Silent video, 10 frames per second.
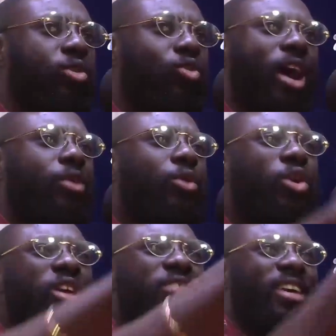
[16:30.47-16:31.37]
no crown we
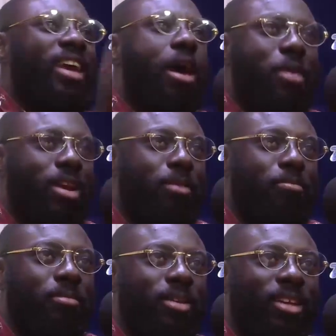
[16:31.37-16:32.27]
don't even care about them
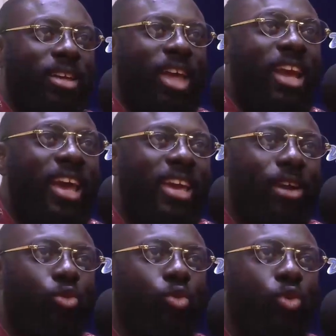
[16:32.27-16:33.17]
and then
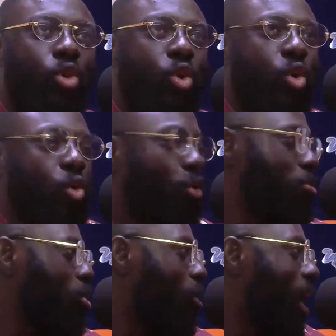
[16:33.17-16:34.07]
you
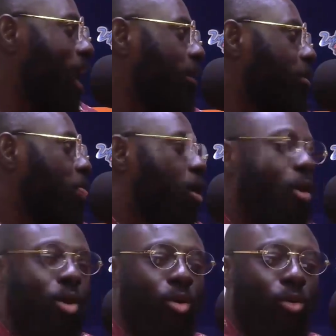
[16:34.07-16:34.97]
know or
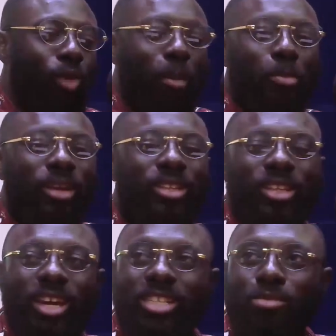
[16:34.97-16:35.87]
our
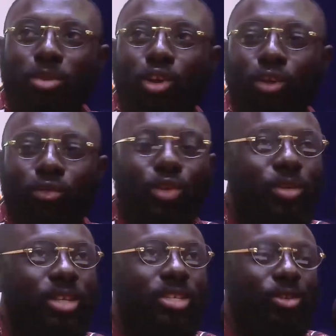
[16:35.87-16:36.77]
1.8 million
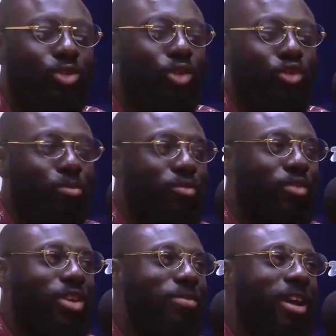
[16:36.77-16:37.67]
followers and so drop
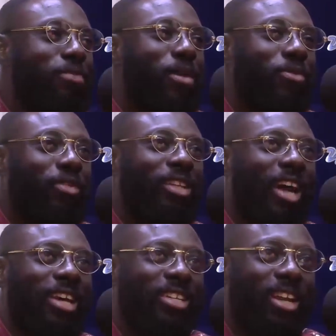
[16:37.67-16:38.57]
video be a nipa
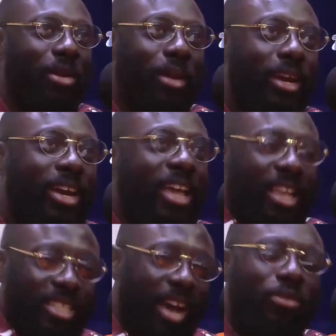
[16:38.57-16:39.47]
50,000 every
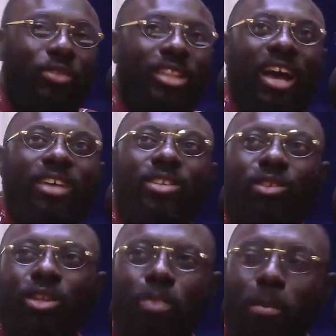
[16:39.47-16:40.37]
so 50,000
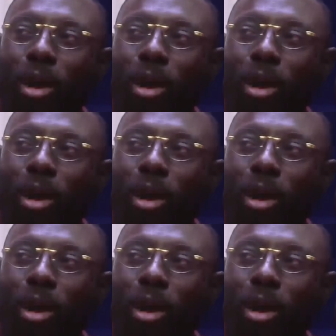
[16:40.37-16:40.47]
no nipa